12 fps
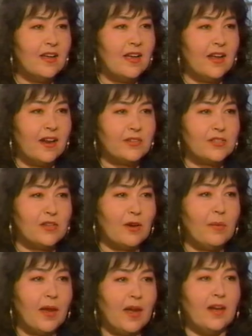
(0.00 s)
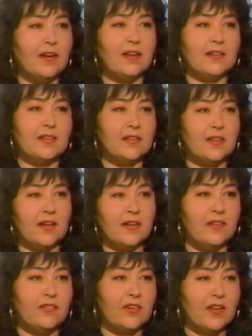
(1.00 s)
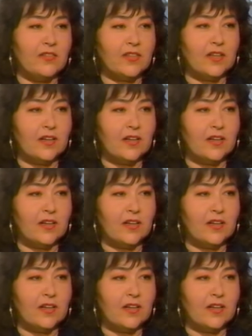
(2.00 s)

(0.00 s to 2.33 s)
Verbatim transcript: and I was so panicked you that I never left home